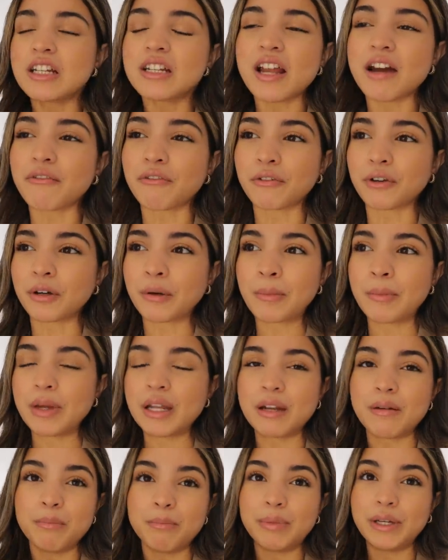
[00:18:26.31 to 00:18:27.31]
never
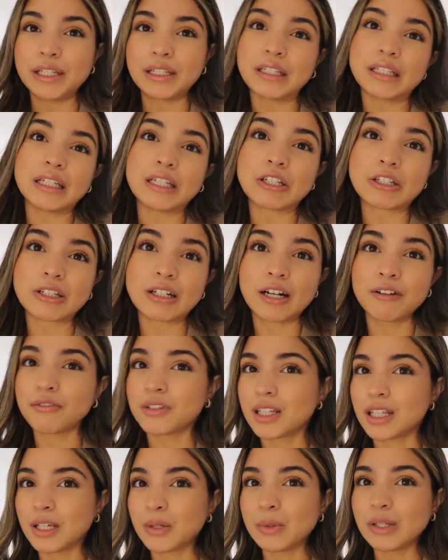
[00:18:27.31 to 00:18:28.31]
been a big eater of
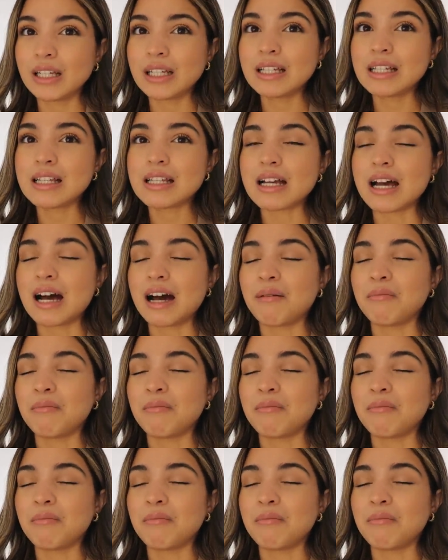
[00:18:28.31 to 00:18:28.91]
kiwis,